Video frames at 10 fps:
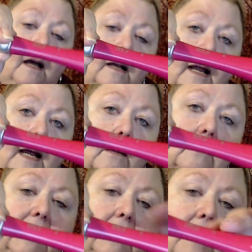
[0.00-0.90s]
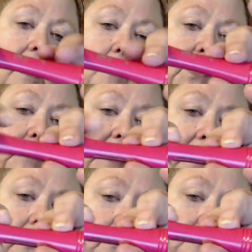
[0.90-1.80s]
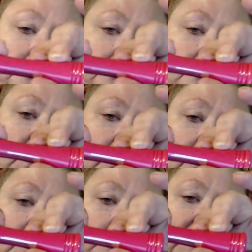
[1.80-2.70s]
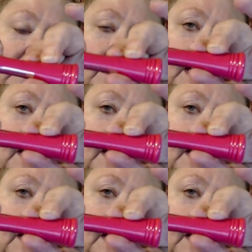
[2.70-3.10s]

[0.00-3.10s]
Now, the top of the bottle looks a bit like